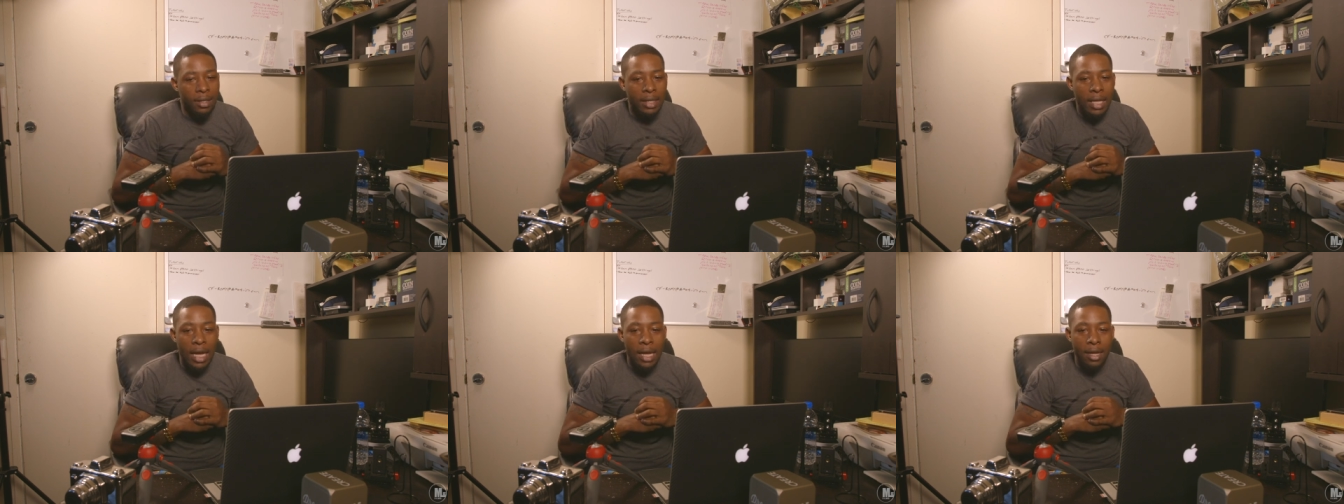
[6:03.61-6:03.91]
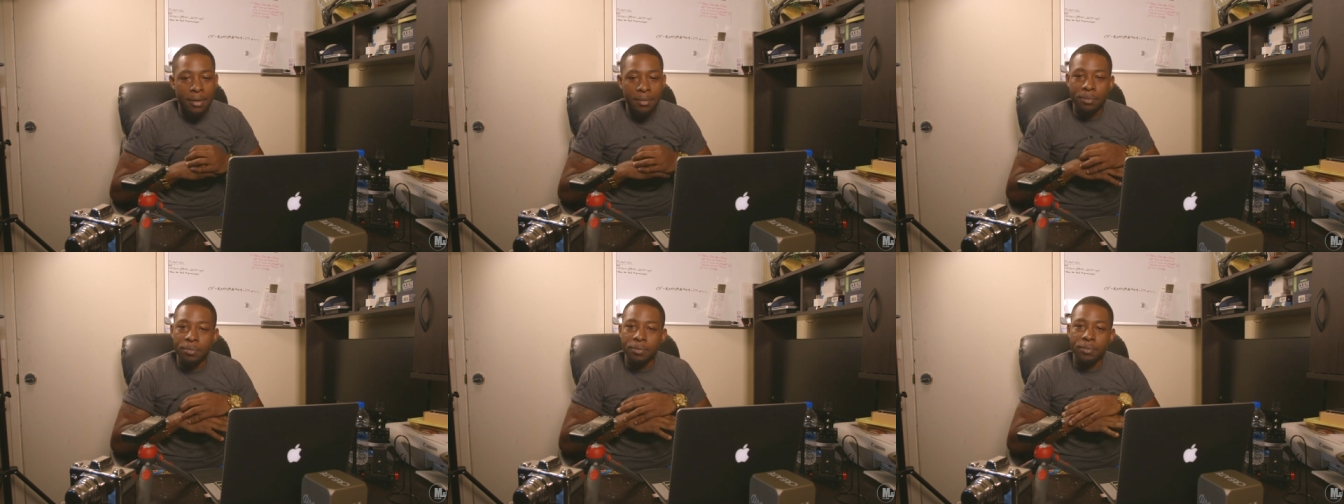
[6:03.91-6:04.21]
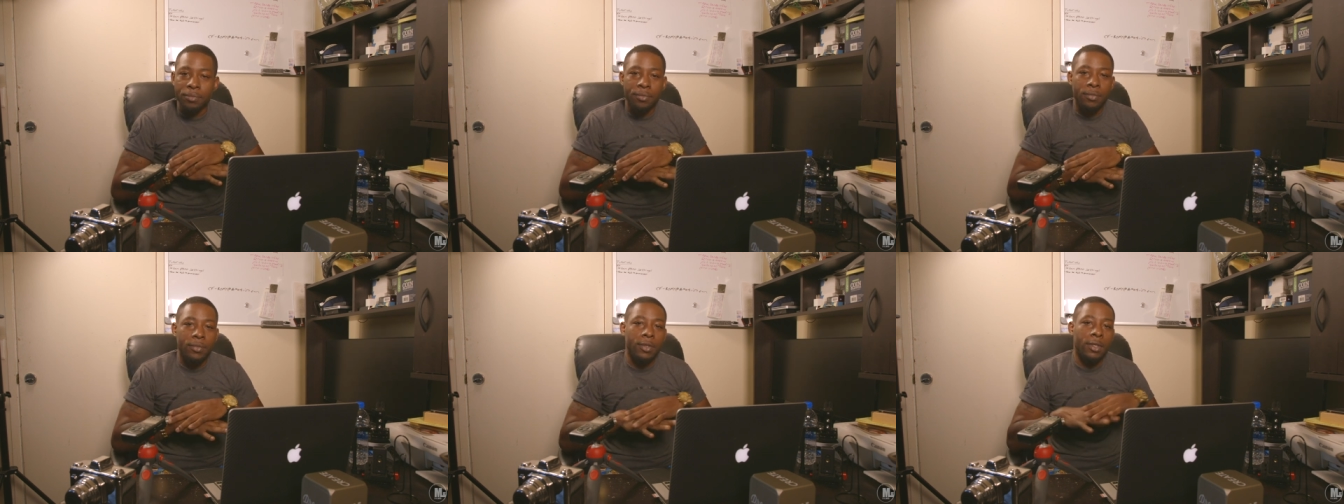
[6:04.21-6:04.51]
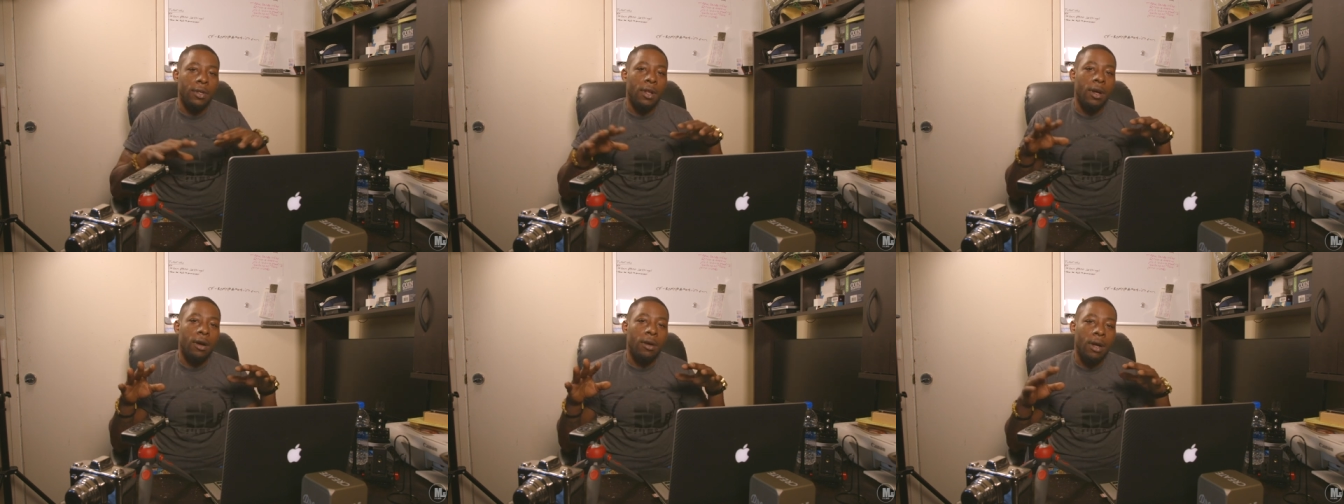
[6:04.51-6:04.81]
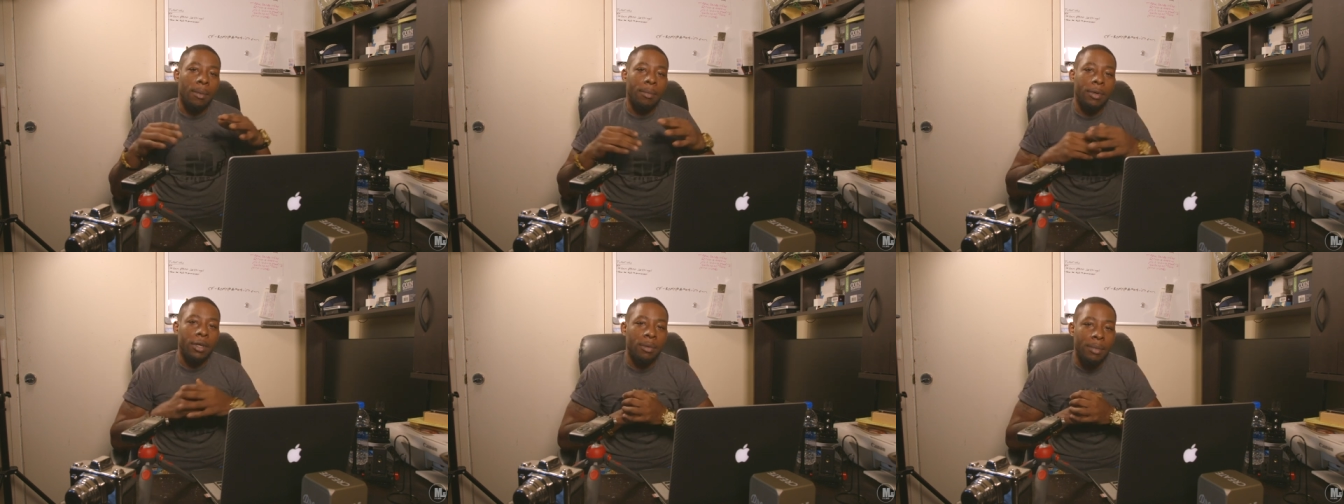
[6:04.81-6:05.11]
that you know
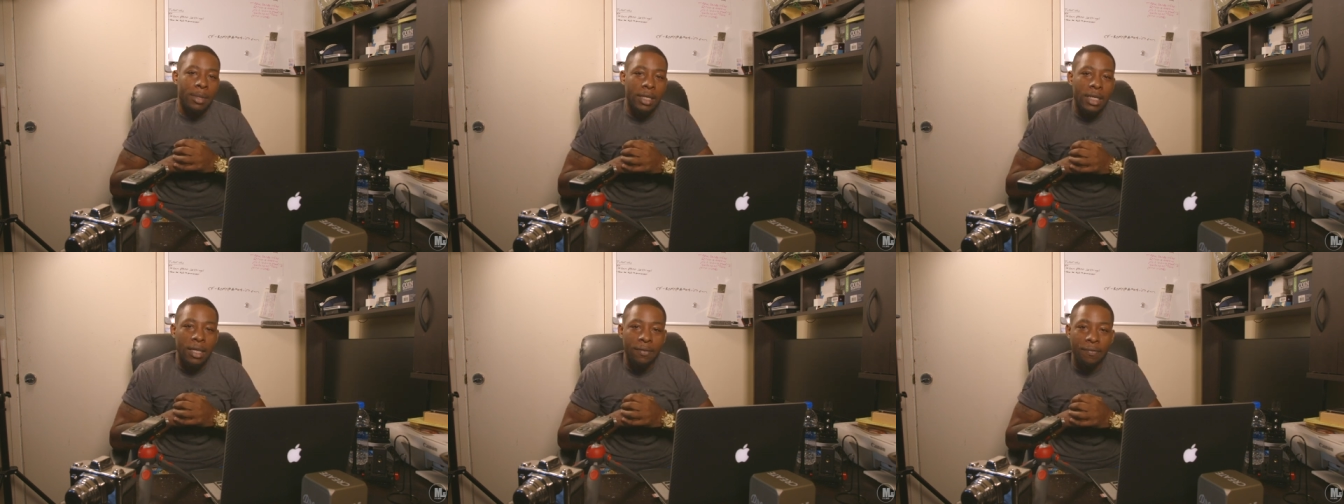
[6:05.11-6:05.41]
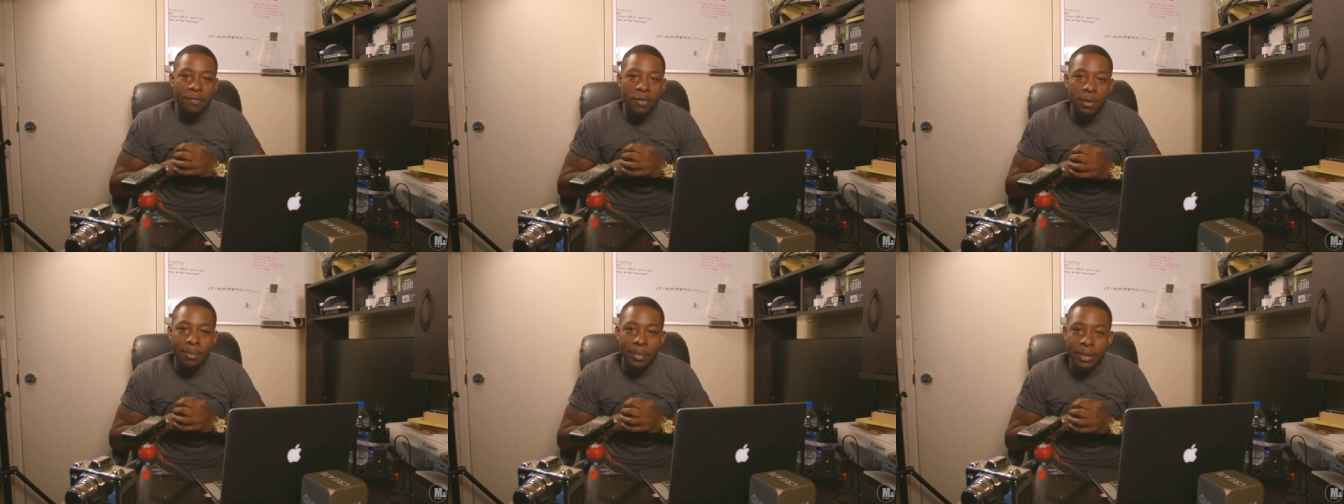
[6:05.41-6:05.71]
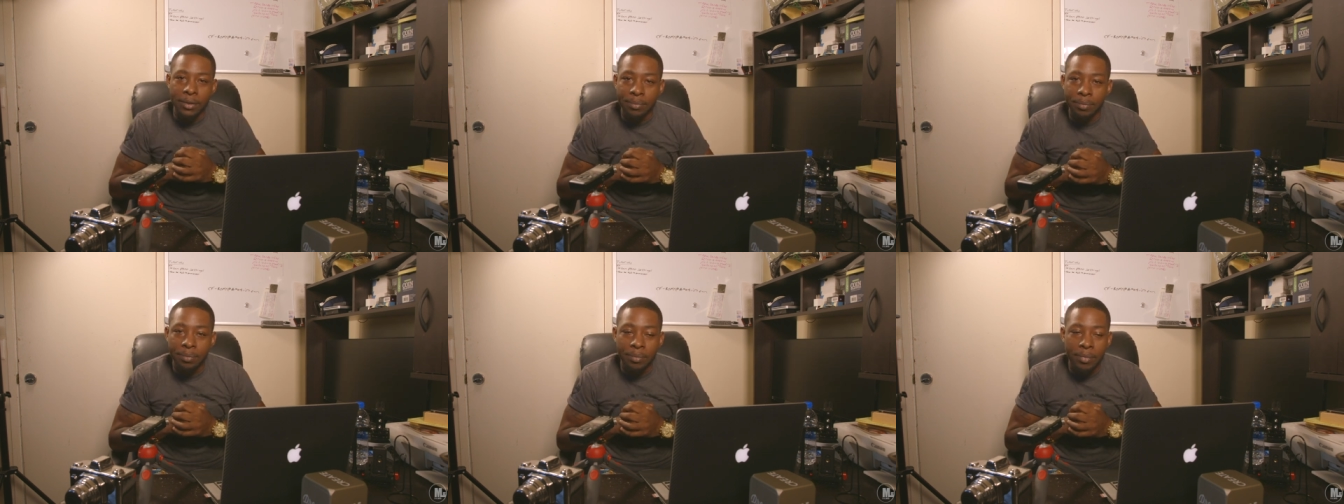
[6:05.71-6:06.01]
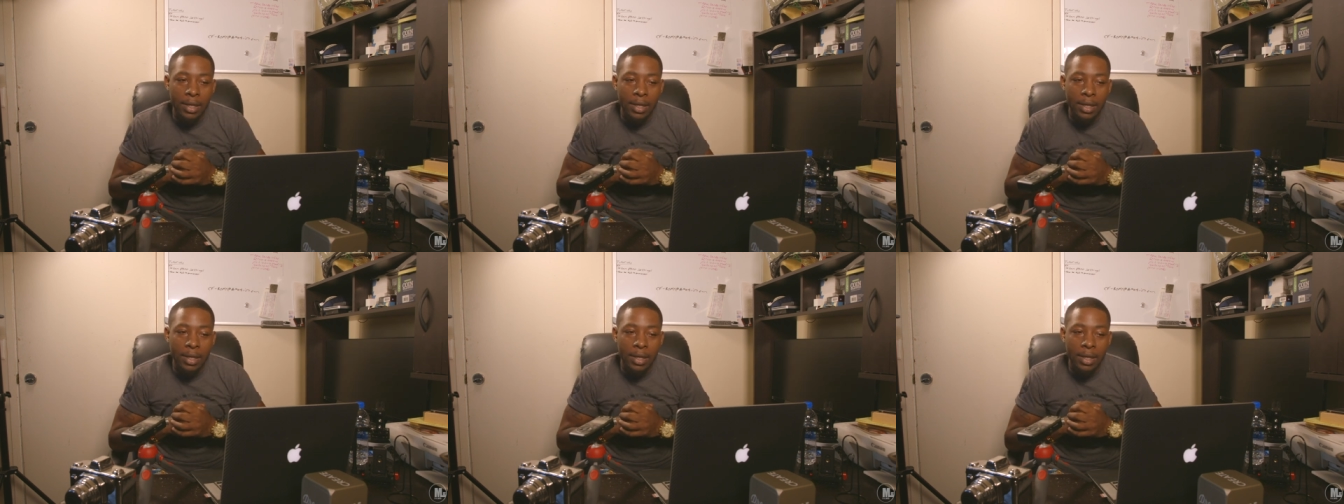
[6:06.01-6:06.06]
I'm gonna be done filming.